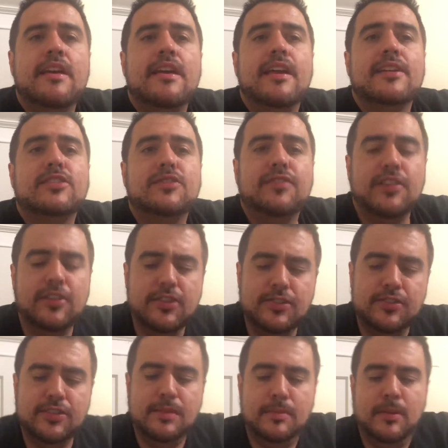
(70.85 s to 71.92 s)
It's very
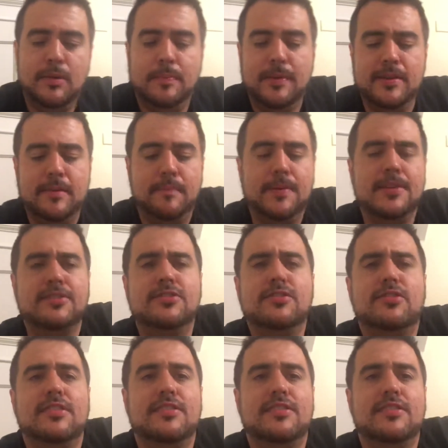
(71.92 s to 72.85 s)
similar. Basically,